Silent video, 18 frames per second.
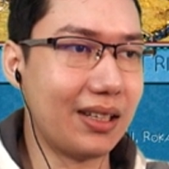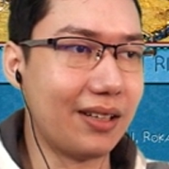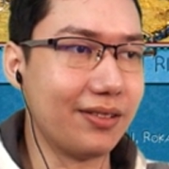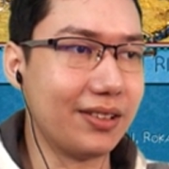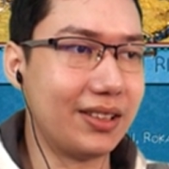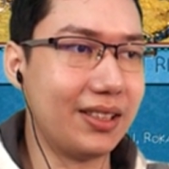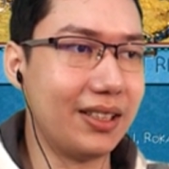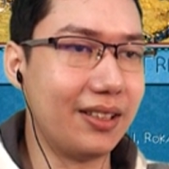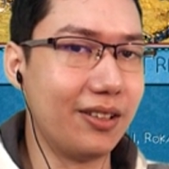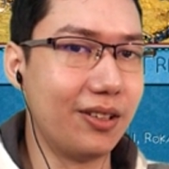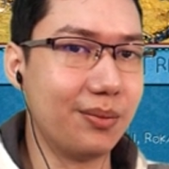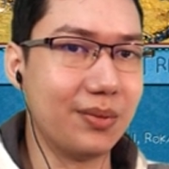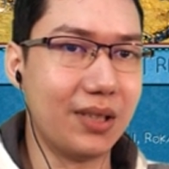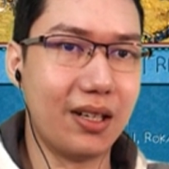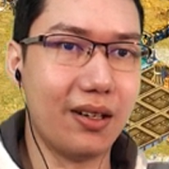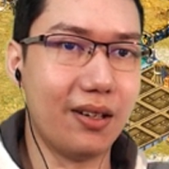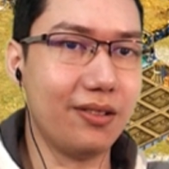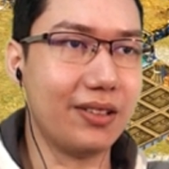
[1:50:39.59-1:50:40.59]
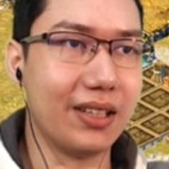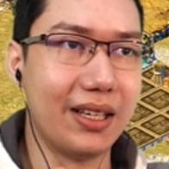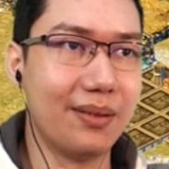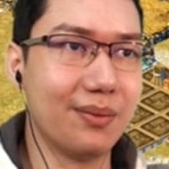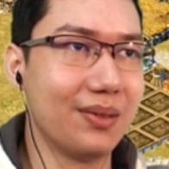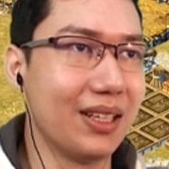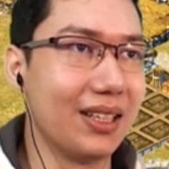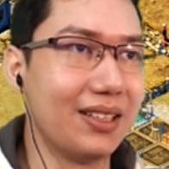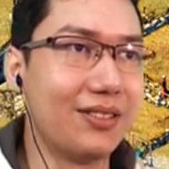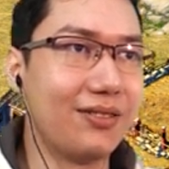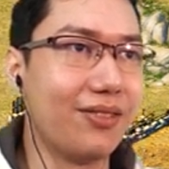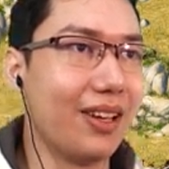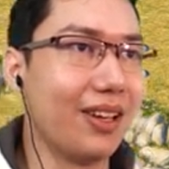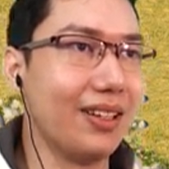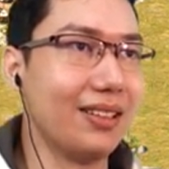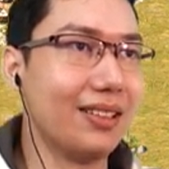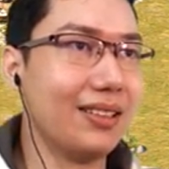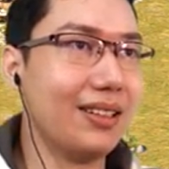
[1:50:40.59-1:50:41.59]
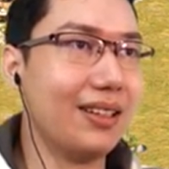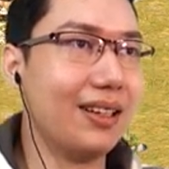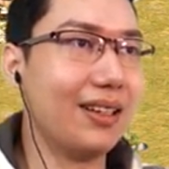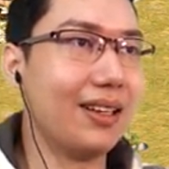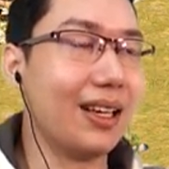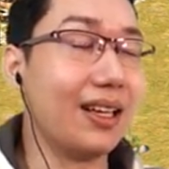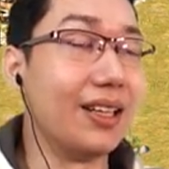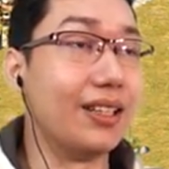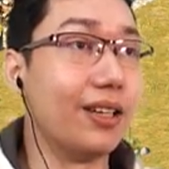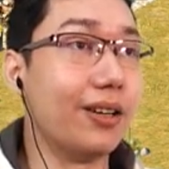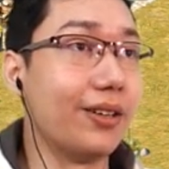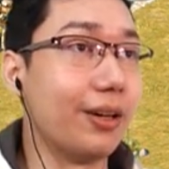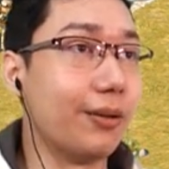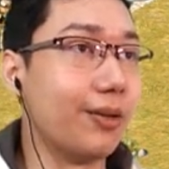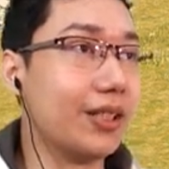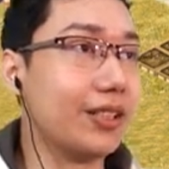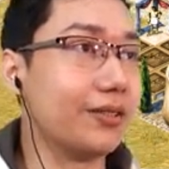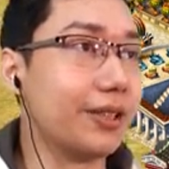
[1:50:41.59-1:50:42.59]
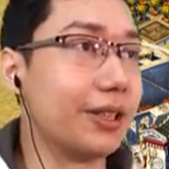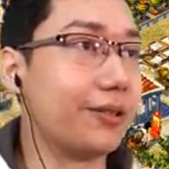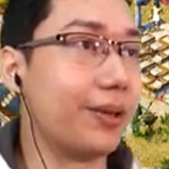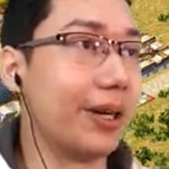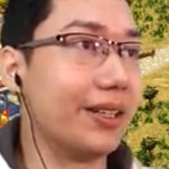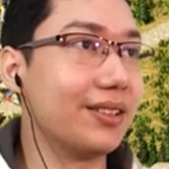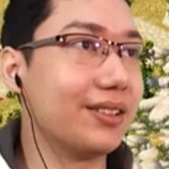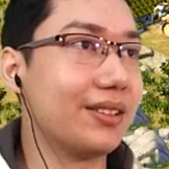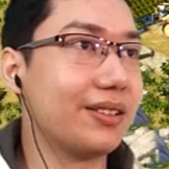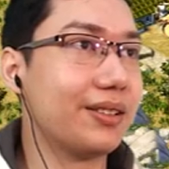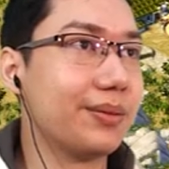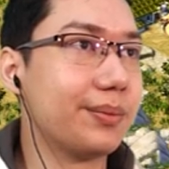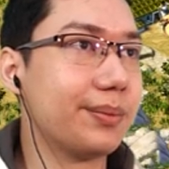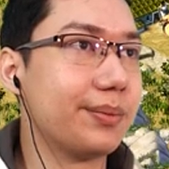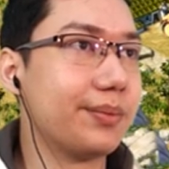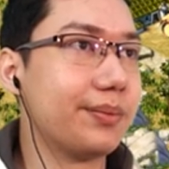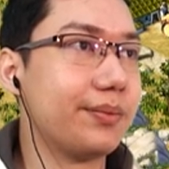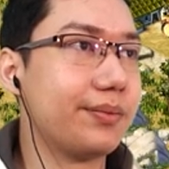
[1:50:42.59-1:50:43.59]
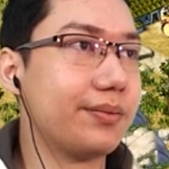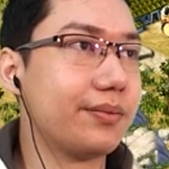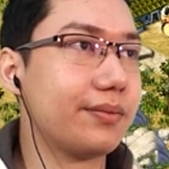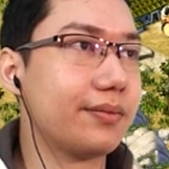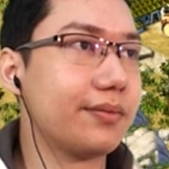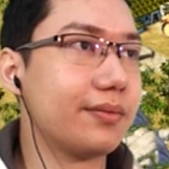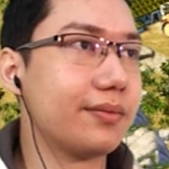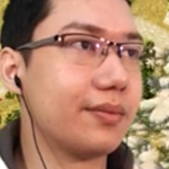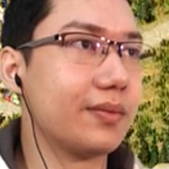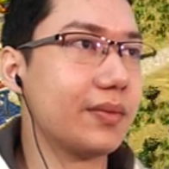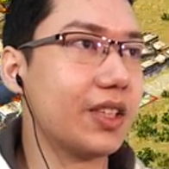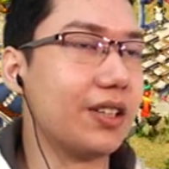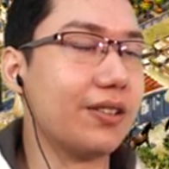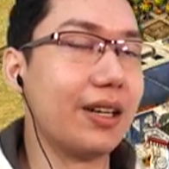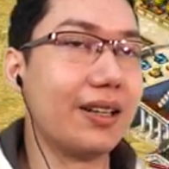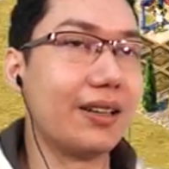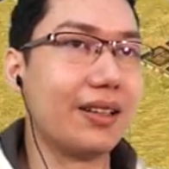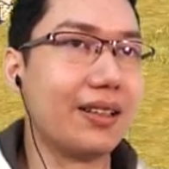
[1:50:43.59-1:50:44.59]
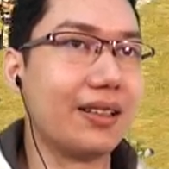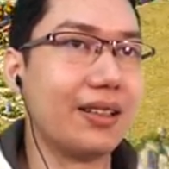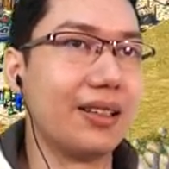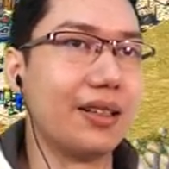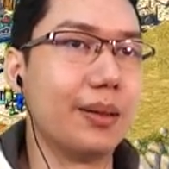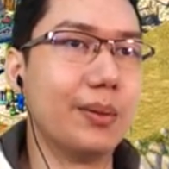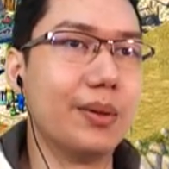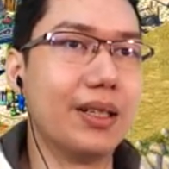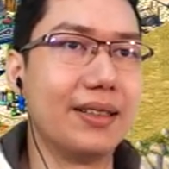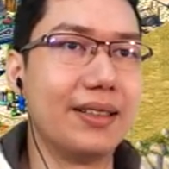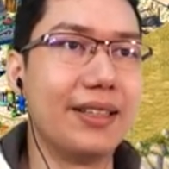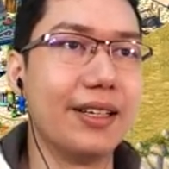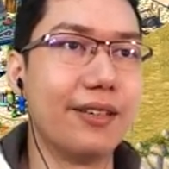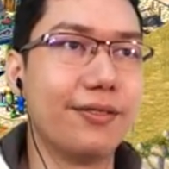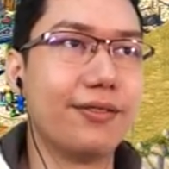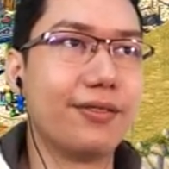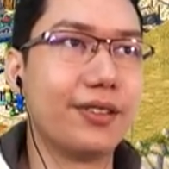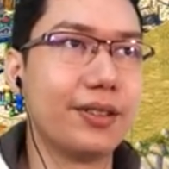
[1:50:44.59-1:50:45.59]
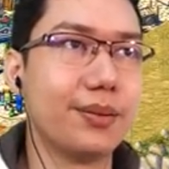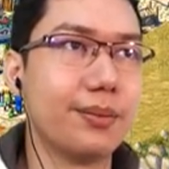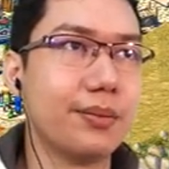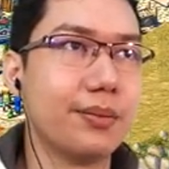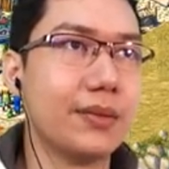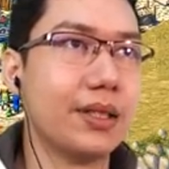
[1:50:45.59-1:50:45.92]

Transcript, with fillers: I'll return home. Okay, that's fine. I didn't know there was a request or rather uh, a gift.